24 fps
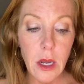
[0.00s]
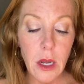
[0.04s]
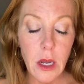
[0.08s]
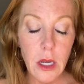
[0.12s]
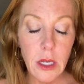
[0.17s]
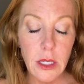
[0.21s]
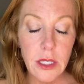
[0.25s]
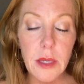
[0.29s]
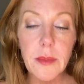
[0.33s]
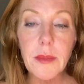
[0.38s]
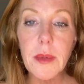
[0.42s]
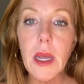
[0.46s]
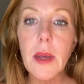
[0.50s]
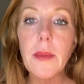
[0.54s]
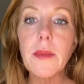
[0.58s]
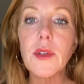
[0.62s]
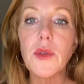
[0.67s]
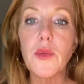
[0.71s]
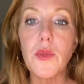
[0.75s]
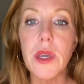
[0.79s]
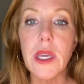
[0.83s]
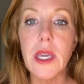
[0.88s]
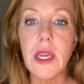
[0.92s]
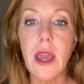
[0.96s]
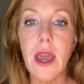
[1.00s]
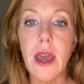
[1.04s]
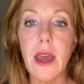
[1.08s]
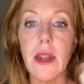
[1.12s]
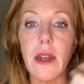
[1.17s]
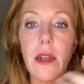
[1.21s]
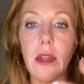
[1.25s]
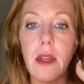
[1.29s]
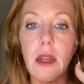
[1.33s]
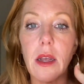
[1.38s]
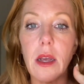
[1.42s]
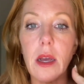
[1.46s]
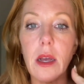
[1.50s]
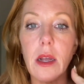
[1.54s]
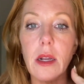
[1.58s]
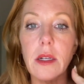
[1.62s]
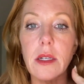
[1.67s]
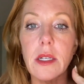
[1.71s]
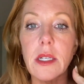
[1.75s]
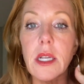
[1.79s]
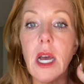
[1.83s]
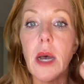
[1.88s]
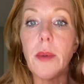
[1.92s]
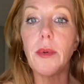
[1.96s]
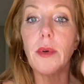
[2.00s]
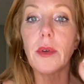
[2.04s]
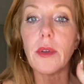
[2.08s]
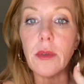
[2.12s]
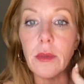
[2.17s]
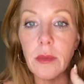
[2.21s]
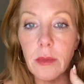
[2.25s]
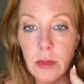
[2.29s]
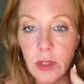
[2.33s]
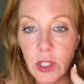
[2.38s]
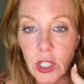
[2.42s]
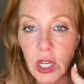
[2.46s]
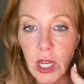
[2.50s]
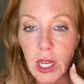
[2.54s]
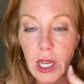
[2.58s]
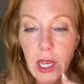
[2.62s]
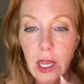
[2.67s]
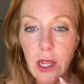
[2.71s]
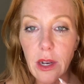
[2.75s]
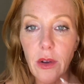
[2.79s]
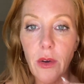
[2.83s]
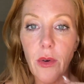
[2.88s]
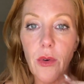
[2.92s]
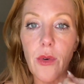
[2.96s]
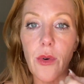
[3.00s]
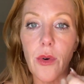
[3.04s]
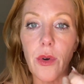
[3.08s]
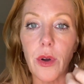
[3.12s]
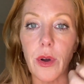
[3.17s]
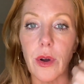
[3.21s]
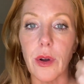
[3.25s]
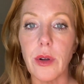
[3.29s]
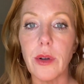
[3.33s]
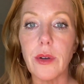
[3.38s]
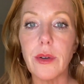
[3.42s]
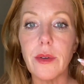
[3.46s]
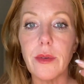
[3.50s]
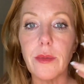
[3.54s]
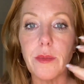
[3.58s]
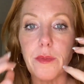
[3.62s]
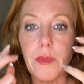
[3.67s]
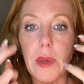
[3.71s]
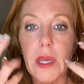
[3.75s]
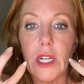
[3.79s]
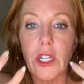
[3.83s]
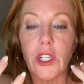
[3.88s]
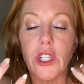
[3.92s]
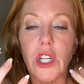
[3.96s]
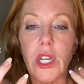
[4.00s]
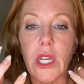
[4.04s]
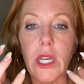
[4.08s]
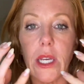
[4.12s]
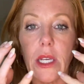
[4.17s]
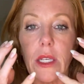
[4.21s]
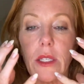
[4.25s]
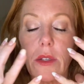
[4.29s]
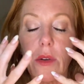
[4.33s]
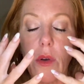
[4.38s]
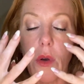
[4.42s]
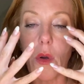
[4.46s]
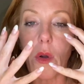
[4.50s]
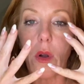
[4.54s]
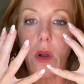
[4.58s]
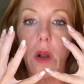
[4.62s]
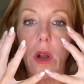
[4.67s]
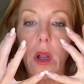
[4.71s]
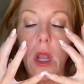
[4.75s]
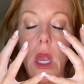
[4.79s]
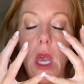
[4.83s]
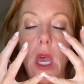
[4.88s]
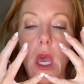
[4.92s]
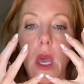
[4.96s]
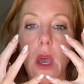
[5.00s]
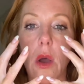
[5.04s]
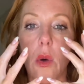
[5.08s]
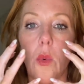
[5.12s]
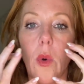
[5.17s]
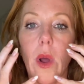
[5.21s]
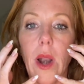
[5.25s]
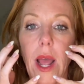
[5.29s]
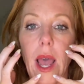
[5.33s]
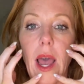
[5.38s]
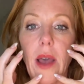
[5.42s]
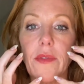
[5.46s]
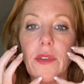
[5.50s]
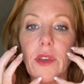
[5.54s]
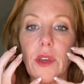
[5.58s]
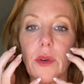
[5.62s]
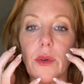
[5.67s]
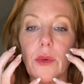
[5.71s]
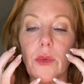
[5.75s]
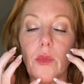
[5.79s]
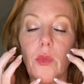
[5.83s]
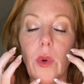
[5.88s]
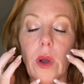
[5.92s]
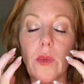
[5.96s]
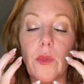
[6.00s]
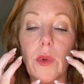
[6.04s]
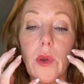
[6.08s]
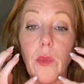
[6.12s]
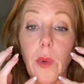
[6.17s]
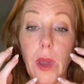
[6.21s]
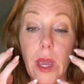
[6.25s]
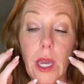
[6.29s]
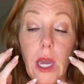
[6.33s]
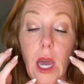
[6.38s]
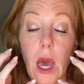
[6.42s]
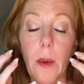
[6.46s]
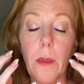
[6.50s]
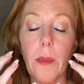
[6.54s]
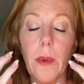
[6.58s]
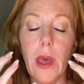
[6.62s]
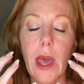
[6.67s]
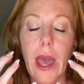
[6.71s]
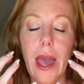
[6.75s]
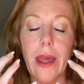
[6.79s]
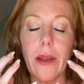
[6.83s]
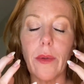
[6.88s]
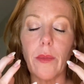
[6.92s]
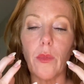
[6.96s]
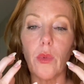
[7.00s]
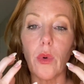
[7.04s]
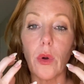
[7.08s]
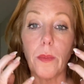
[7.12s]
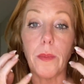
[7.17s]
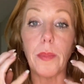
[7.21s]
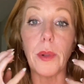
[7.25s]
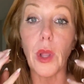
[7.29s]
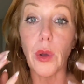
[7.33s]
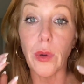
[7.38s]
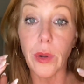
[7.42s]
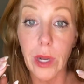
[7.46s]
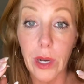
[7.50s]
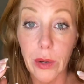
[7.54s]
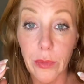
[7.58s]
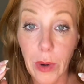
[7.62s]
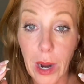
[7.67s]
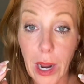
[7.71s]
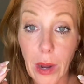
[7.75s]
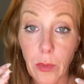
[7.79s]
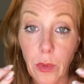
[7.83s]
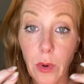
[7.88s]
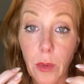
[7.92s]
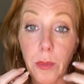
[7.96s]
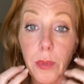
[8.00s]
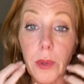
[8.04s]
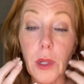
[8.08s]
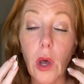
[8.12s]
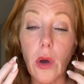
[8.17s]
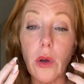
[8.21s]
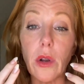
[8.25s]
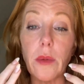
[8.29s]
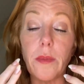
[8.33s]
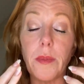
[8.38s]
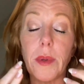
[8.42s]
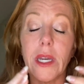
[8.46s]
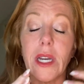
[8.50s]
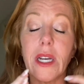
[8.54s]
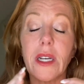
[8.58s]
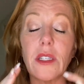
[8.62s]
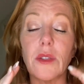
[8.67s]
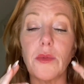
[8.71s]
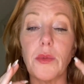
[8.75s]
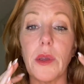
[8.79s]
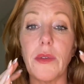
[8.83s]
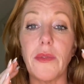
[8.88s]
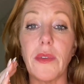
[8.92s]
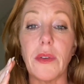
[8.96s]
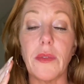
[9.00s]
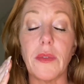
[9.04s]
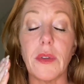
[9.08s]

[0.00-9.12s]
sometimes we get double chin or big cheeks or what have you when we wake up and we're bloated, right? We're bloated because we've